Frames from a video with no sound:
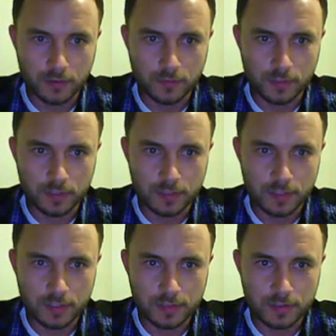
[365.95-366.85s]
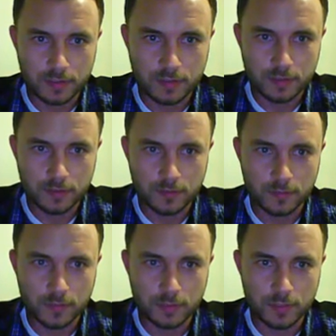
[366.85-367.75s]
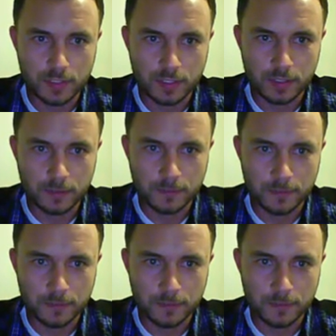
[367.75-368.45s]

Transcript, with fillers: Uh, we're in test website.